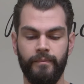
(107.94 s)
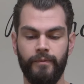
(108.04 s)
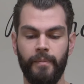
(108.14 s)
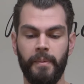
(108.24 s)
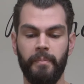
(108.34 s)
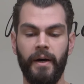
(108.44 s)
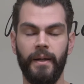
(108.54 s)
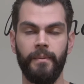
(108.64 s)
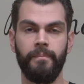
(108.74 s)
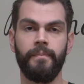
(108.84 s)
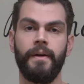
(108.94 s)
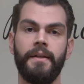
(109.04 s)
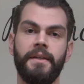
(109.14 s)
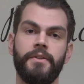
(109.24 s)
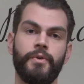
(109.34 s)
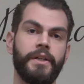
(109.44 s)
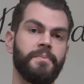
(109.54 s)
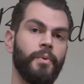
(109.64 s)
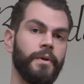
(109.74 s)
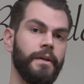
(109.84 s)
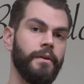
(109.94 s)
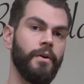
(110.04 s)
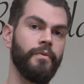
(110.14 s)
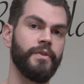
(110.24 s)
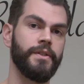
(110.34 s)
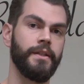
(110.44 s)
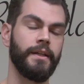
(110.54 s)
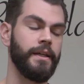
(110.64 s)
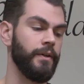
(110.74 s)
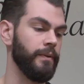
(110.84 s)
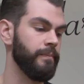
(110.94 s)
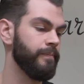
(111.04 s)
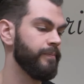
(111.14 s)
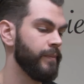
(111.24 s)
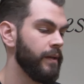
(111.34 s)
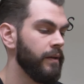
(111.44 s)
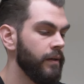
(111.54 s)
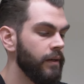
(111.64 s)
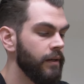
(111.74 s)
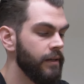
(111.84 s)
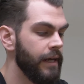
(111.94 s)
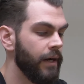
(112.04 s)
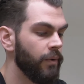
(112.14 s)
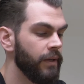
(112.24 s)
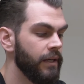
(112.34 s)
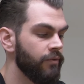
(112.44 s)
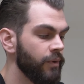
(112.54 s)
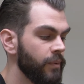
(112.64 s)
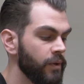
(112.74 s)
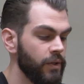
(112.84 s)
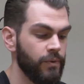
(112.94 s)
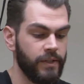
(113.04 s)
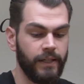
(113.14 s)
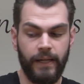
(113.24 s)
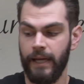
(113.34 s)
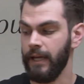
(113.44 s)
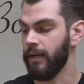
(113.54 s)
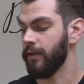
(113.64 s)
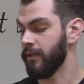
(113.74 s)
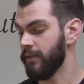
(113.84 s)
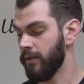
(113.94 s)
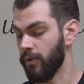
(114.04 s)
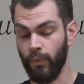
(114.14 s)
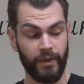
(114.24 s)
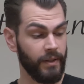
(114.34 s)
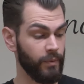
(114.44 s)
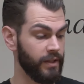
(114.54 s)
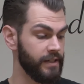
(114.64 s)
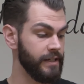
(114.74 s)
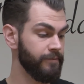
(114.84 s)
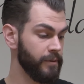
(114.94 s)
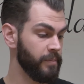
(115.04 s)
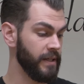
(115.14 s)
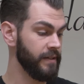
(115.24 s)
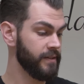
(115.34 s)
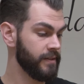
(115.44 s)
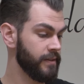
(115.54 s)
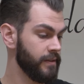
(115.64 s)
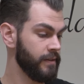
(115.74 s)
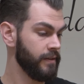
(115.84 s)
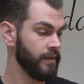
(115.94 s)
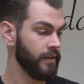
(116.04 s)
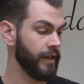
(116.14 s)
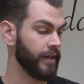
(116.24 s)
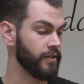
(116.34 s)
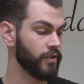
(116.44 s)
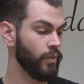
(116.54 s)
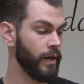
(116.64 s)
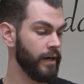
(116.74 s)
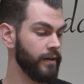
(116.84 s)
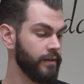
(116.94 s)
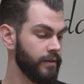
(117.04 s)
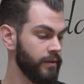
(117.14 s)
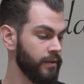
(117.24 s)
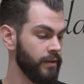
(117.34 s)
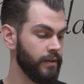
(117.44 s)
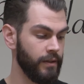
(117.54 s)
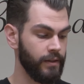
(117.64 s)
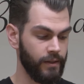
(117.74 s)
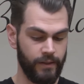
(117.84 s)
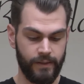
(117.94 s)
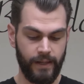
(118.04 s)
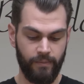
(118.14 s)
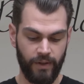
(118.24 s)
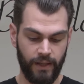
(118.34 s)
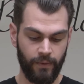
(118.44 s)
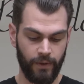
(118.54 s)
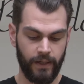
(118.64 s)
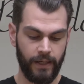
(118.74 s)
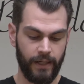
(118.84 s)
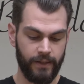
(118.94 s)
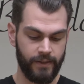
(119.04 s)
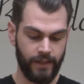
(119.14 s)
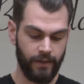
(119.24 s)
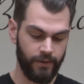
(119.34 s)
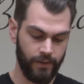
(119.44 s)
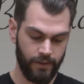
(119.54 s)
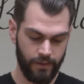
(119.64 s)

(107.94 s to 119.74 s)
from the bottom and then transport it over to the kiln. Now, if we were using or working with a different piece, like a square, same thing, we're going to get it centered